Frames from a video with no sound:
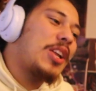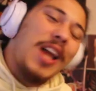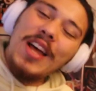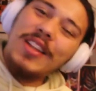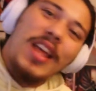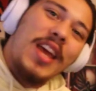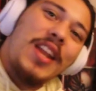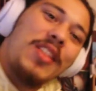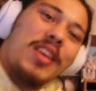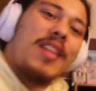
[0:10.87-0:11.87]
Not like
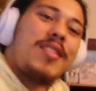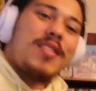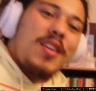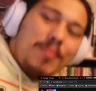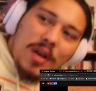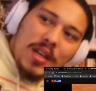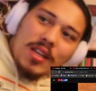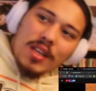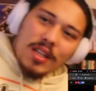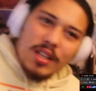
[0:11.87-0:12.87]
anything against him,
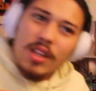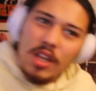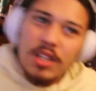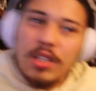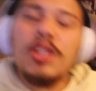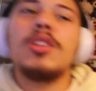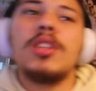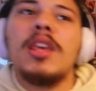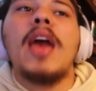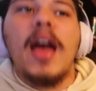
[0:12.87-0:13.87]
but
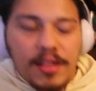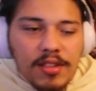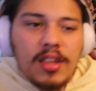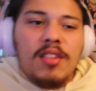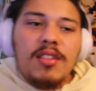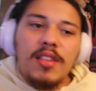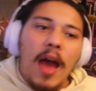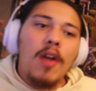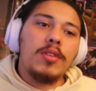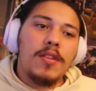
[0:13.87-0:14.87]
yes, his
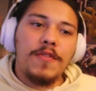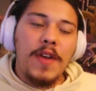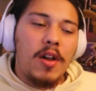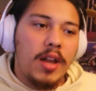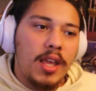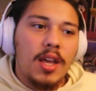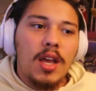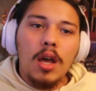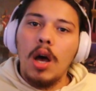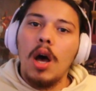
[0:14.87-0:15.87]
sound is very
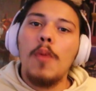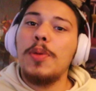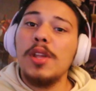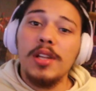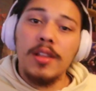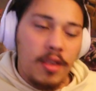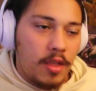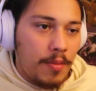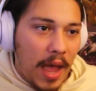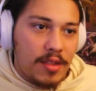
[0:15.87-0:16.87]
appealing to
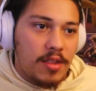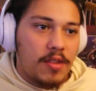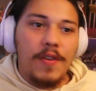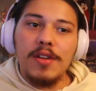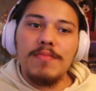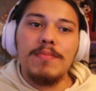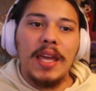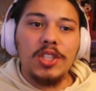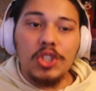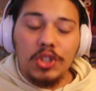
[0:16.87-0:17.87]
the masses, very
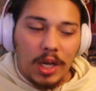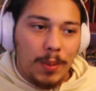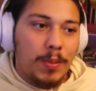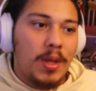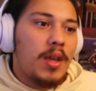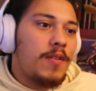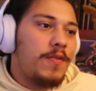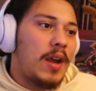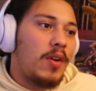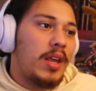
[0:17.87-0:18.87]
mainstream,
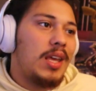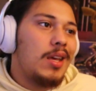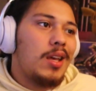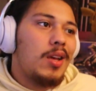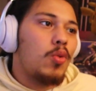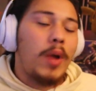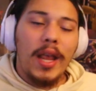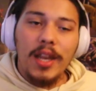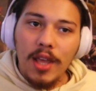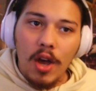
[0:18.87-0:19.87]
very
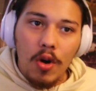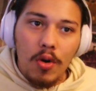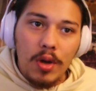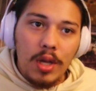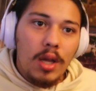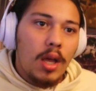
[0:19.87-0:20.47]
radio